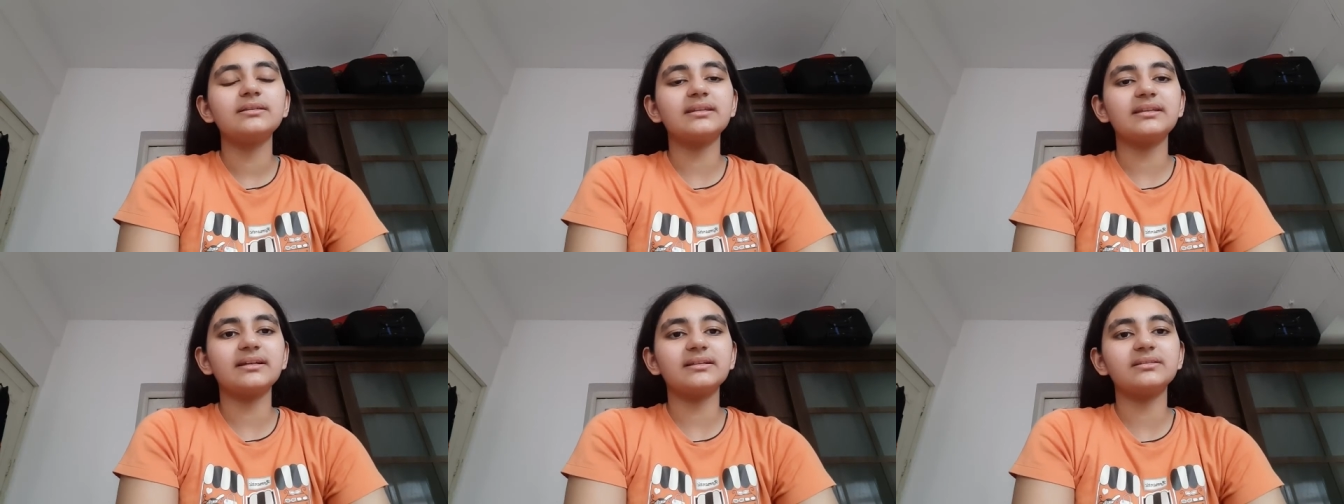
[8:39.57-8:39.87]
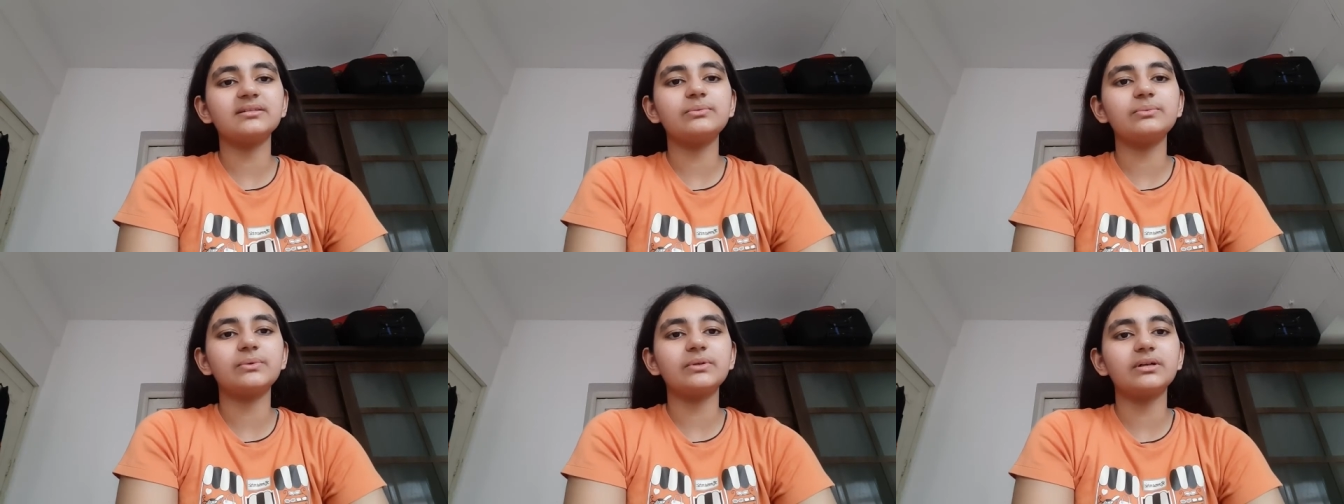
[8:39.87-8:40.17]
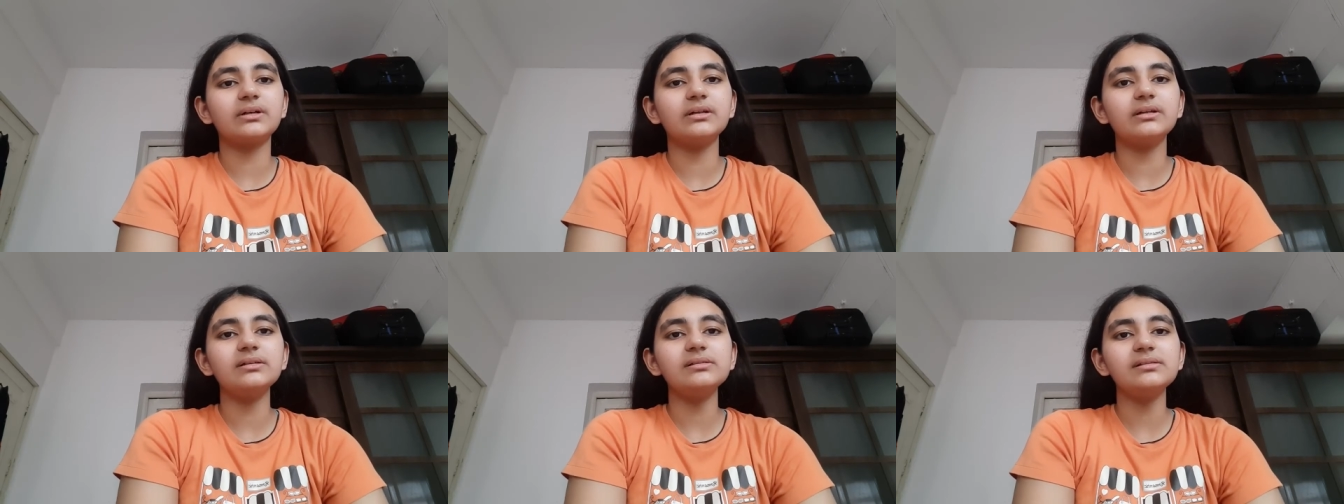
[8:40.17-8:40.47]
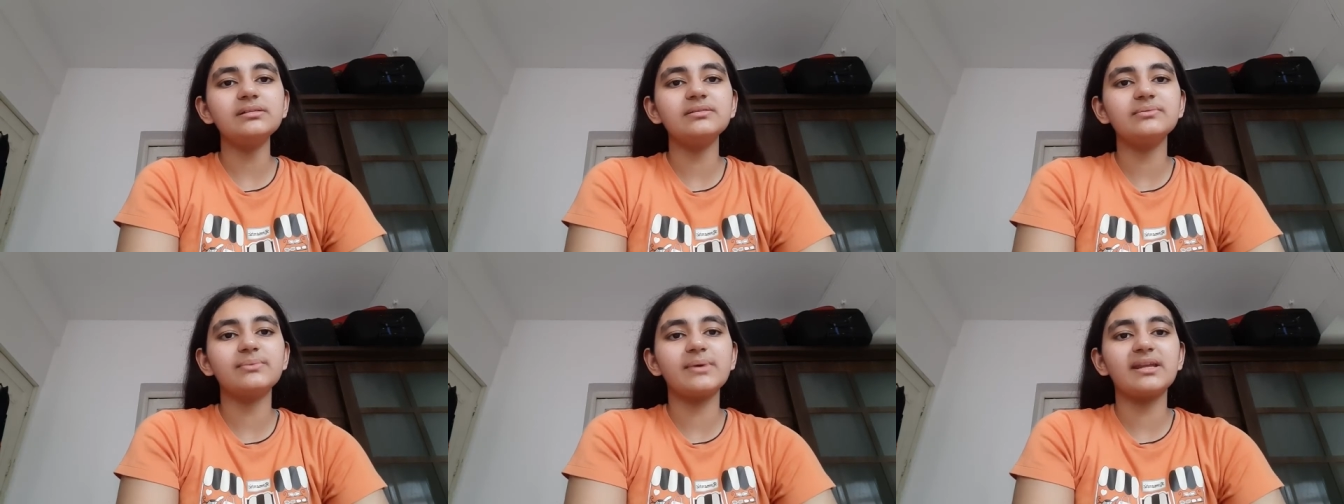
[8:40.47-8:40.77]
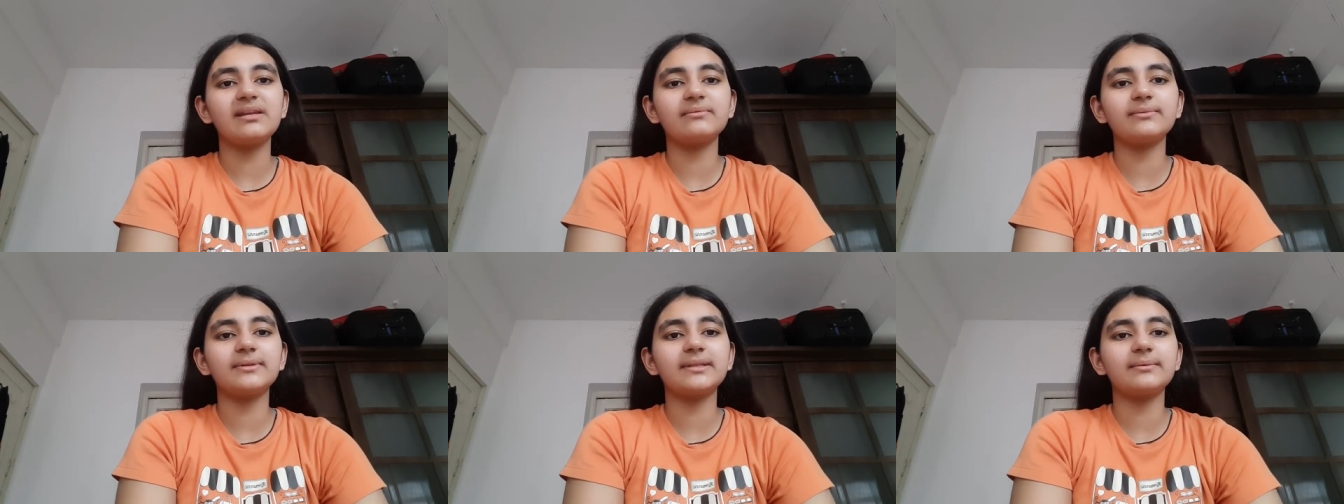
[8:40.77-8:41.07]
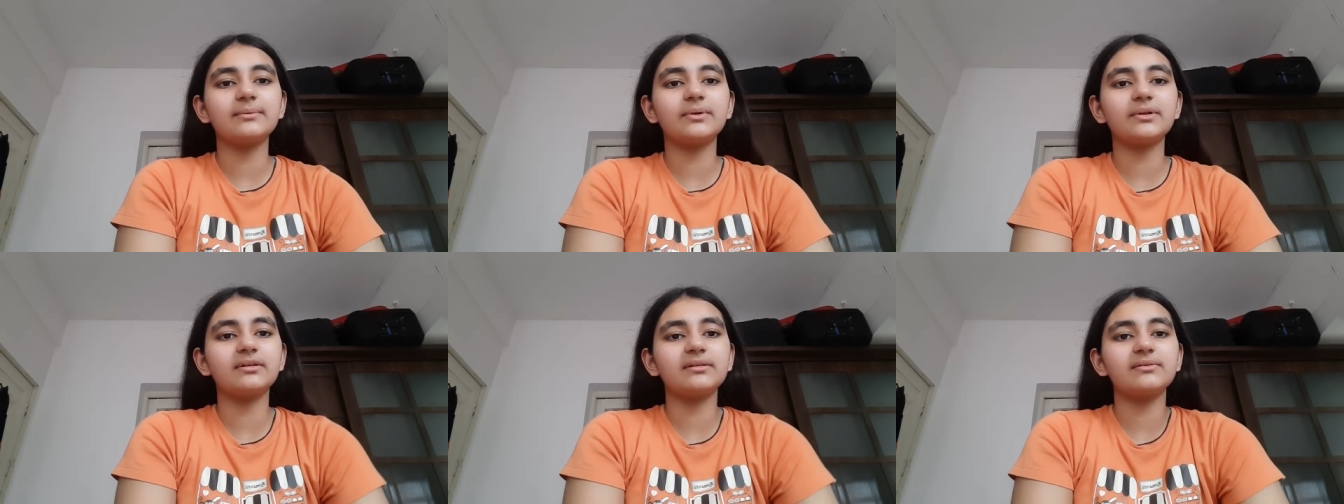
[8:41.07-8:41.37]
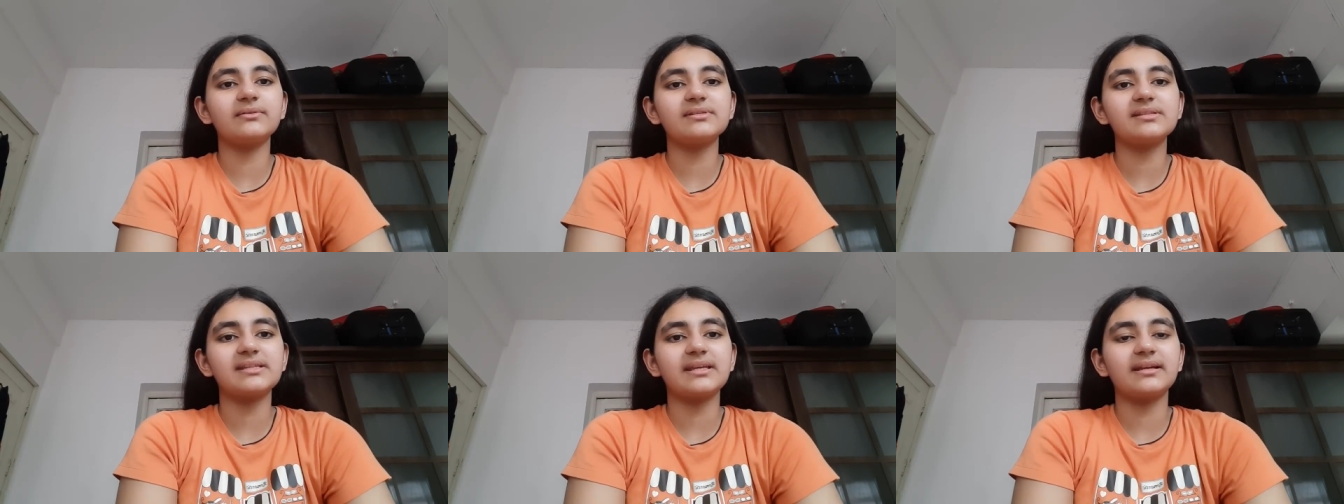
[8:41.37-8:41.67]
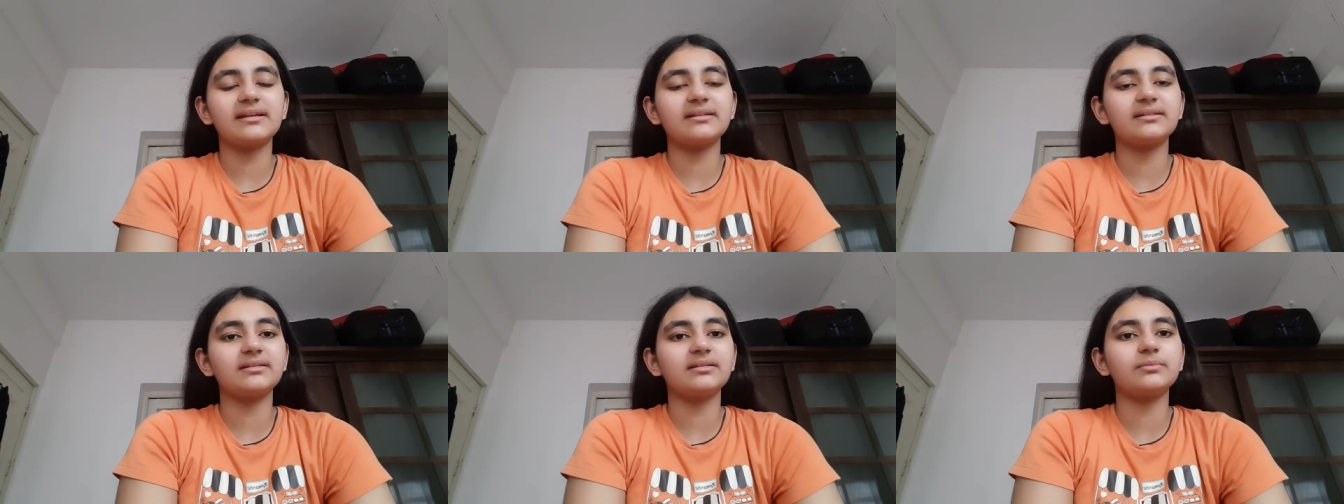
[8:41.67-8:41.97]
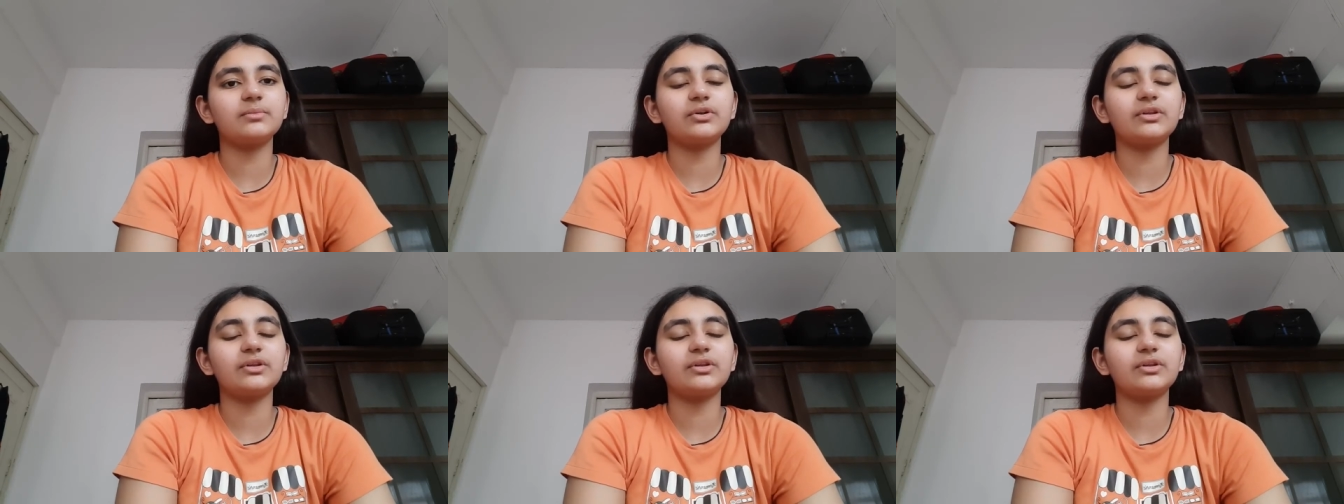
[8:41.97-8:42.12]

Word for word: the other worlds wherever they want to go sanctum